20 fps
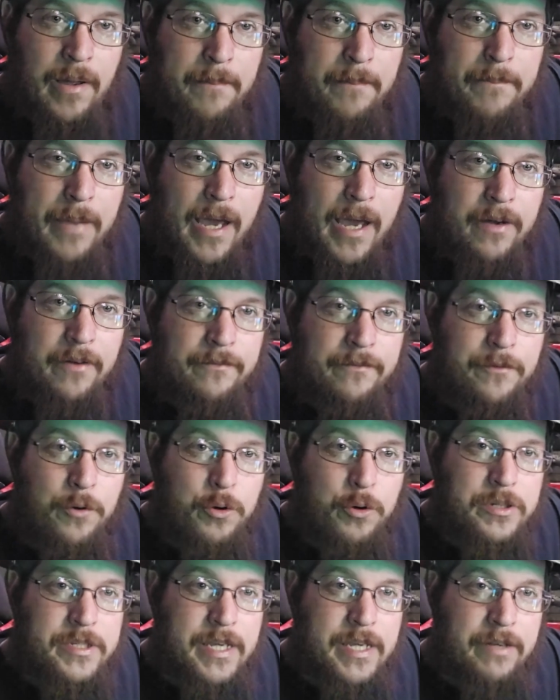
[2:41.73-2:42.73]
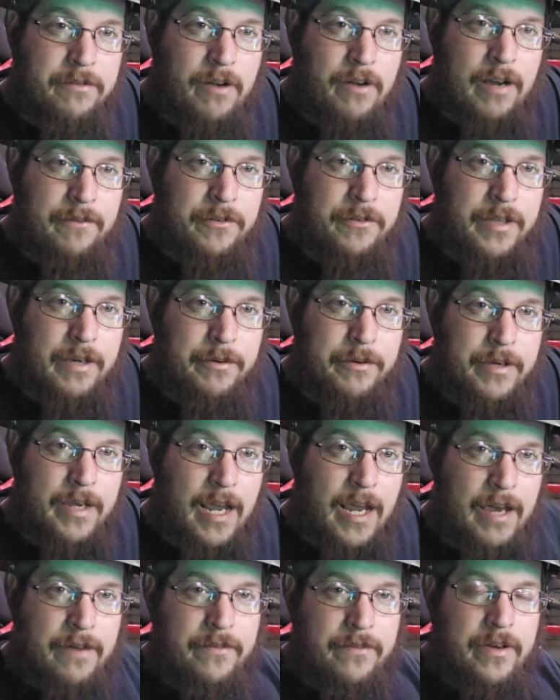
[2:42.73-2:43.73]
Pattern 14 rifle that we
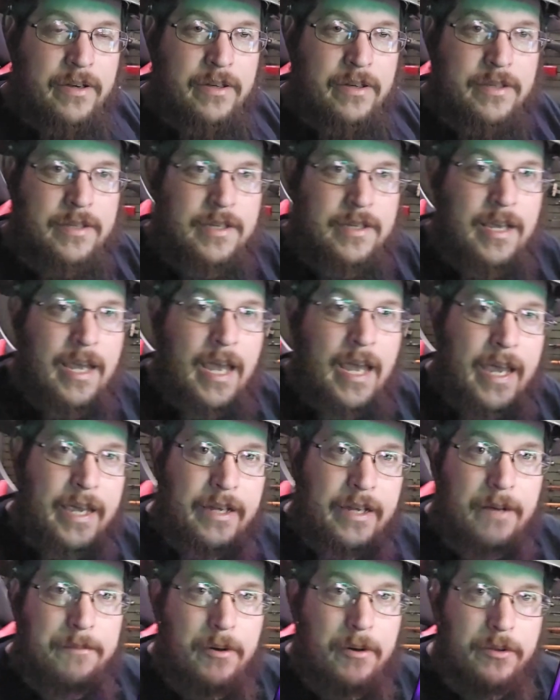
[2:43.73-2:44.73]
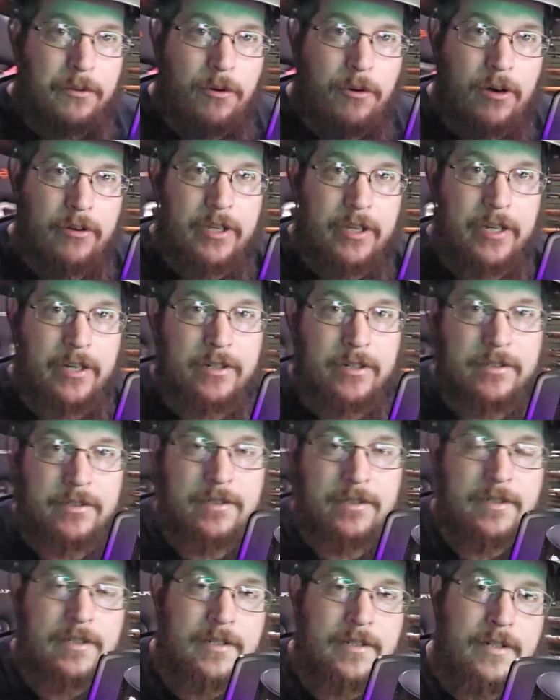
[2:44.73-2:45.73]
have hanging up on the wall here.
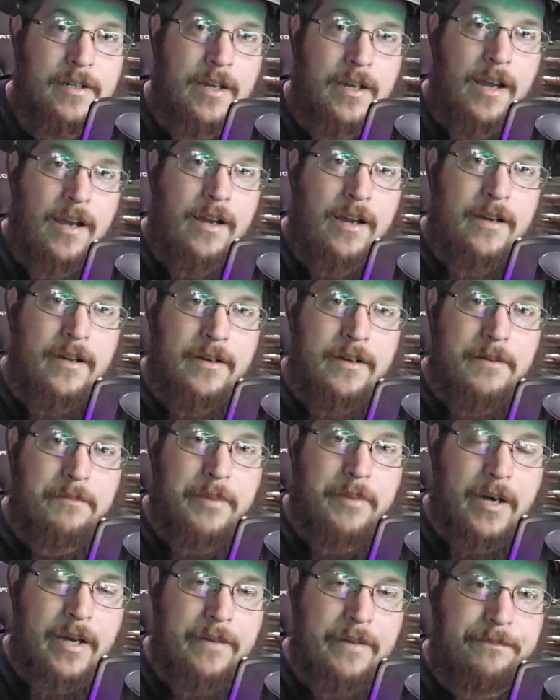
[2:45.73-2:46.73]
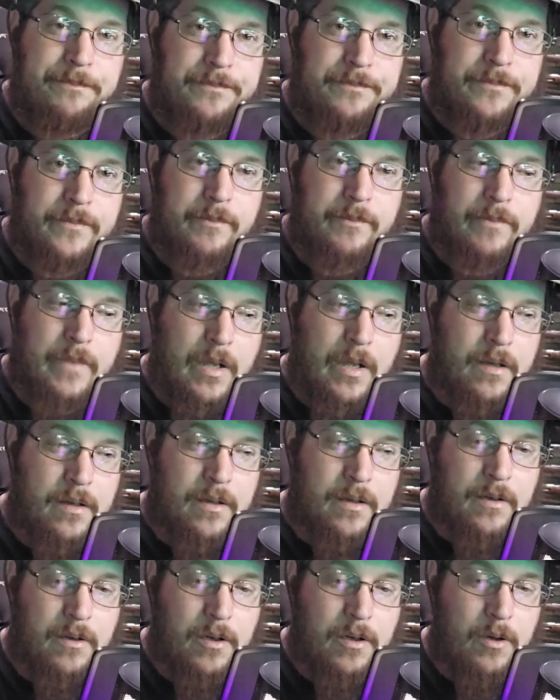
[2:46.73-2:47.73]
But
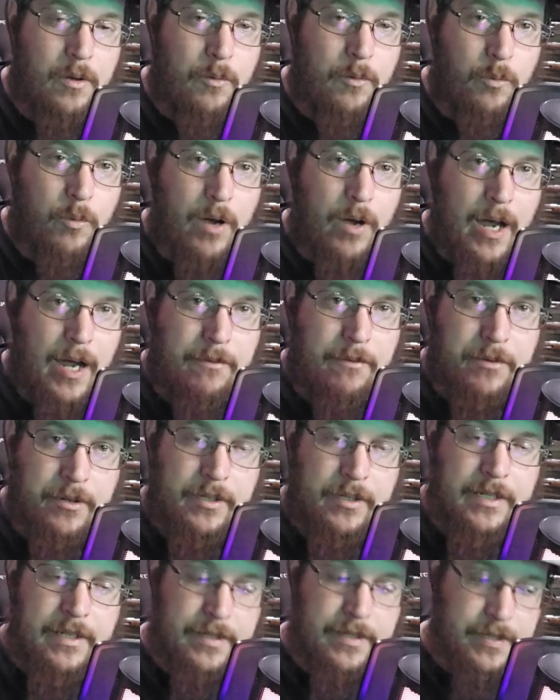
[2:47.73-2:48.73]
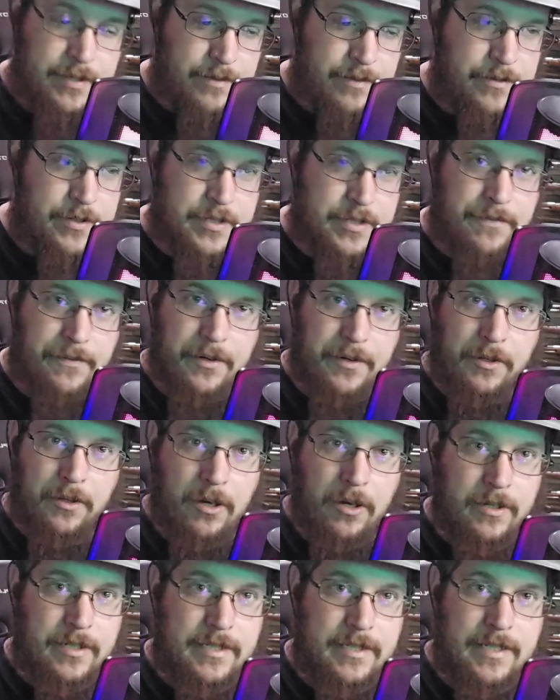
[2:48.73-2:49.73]
I really, just for the
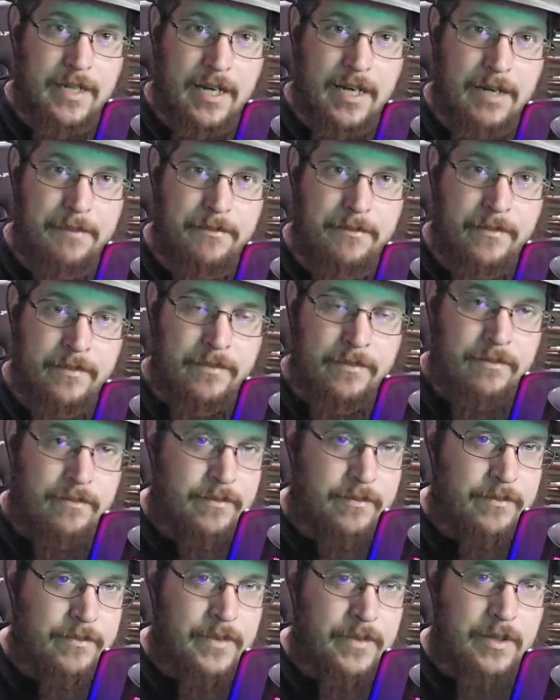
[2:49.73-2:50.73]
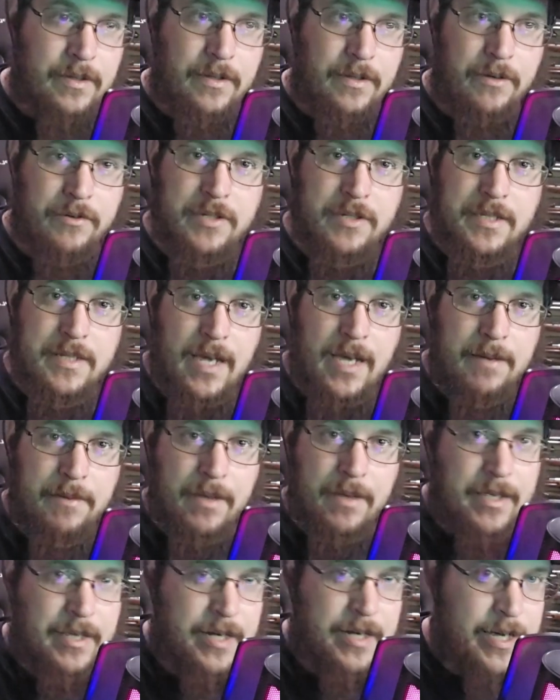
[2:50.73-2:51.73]
longest time, there was a time
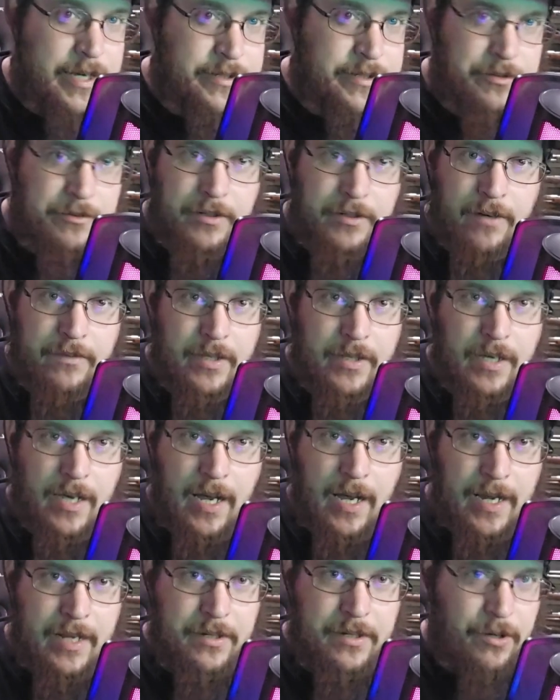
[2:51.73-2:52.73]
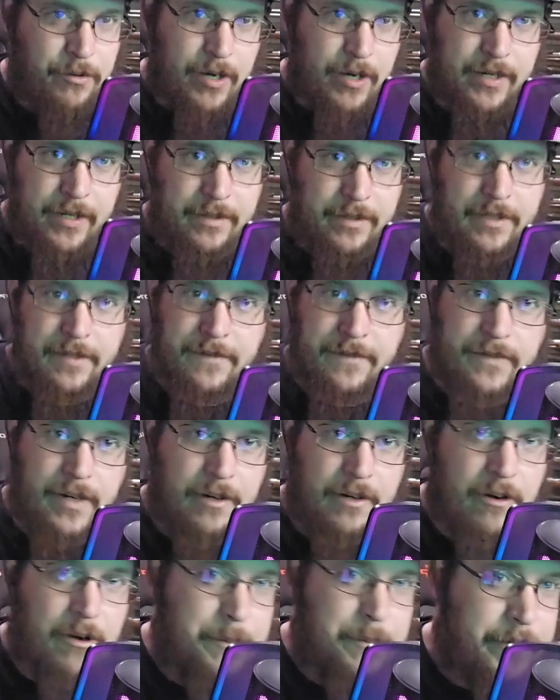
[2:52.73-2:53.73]
like in high school and everything, I had no idea this
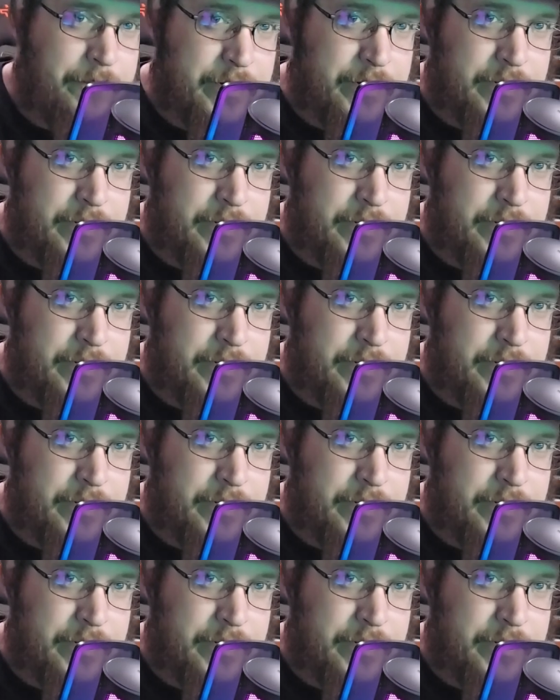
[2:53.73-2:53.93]
firearm even